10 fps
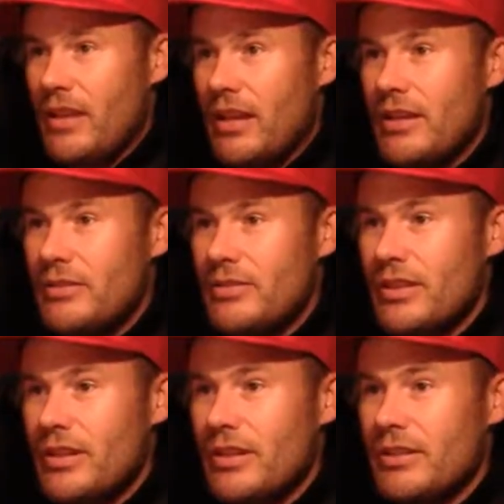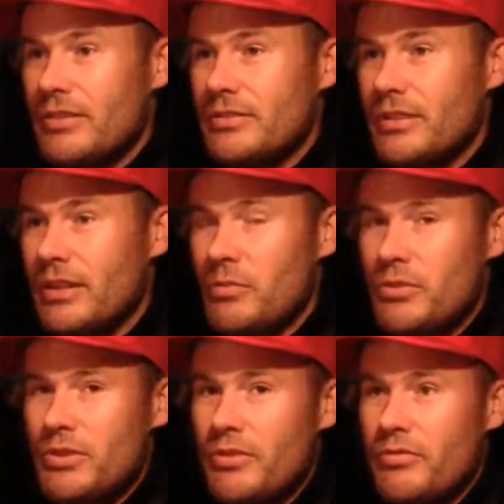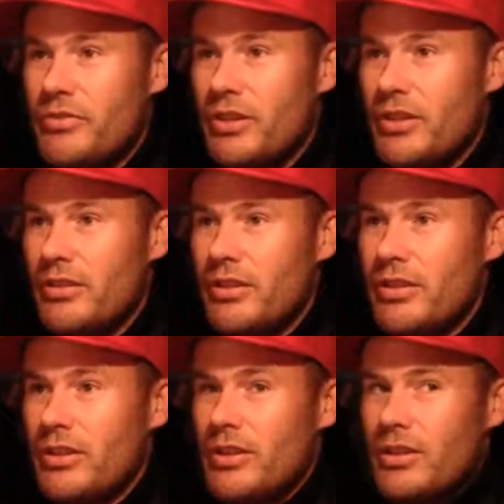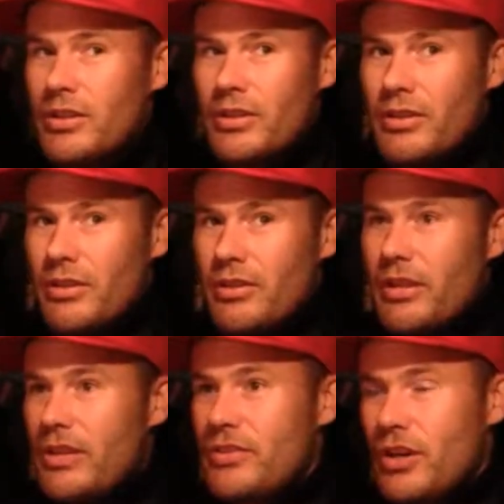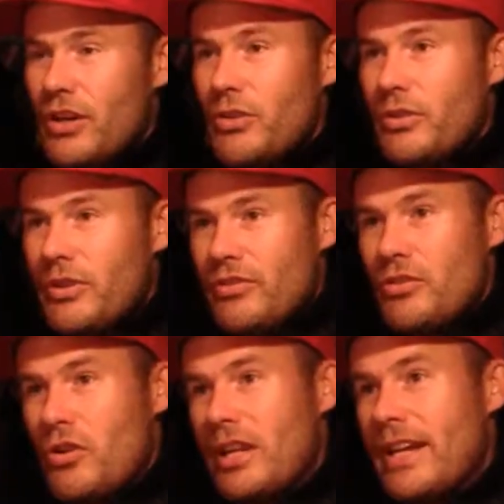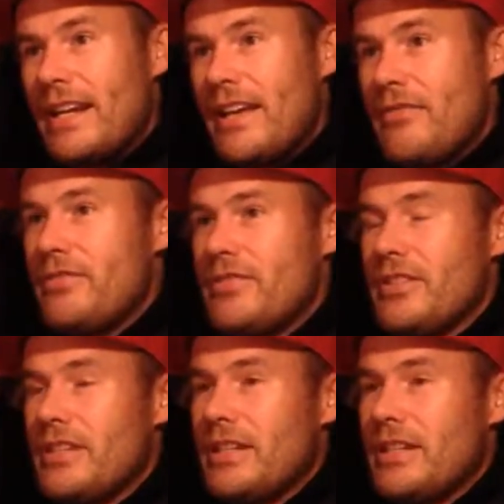and yeah, walked off. So next hole is dogleg left,